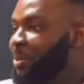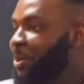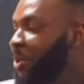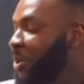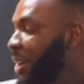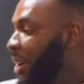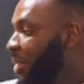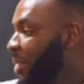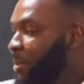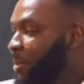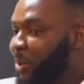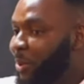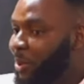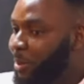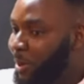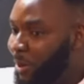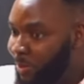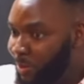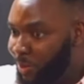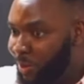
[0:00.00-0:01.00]
Oraimo
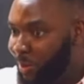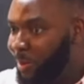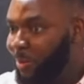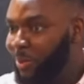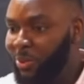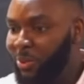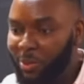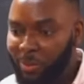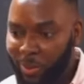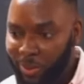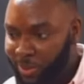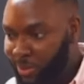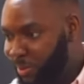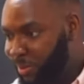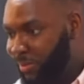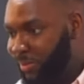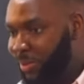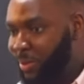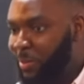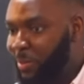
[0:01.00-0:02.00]
will come up with robots,
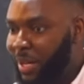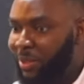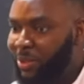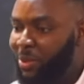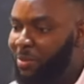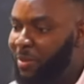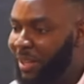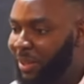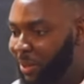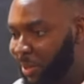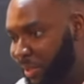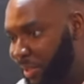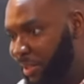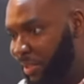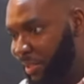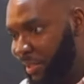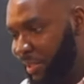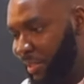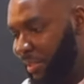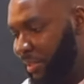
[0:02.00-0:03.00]
humanoid.
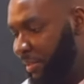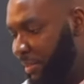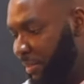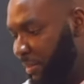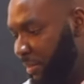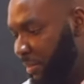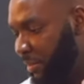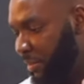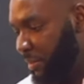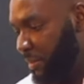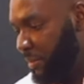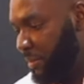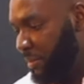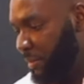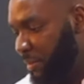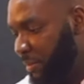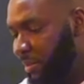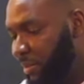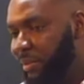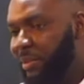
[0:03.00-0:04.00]

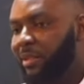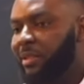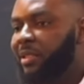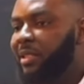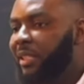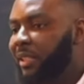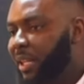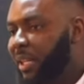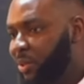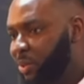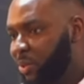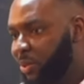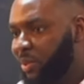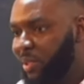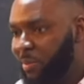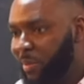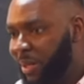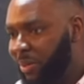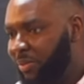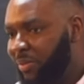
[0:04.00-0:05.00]
Satan too is a
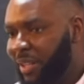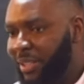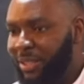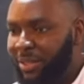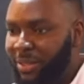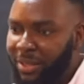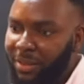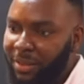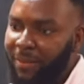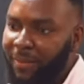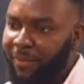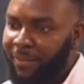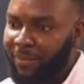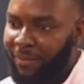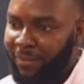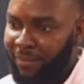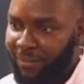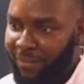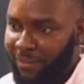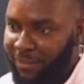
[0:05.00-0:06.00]
manufacturer,
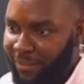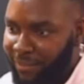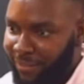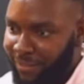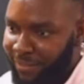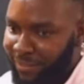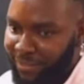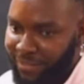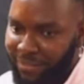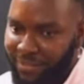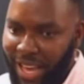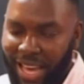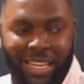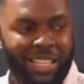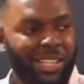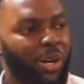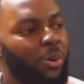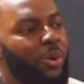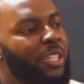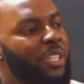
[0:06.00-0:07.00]
and he
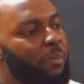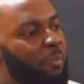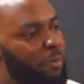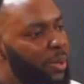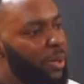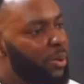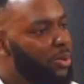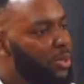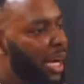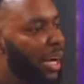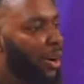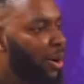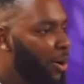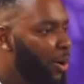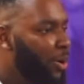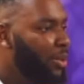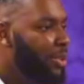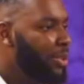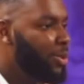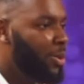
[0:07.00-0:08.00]
always built
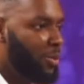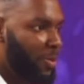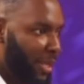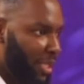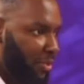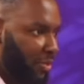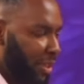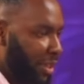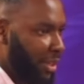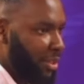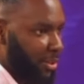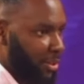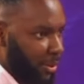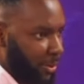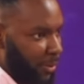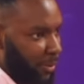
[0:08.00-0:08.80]
according to specification.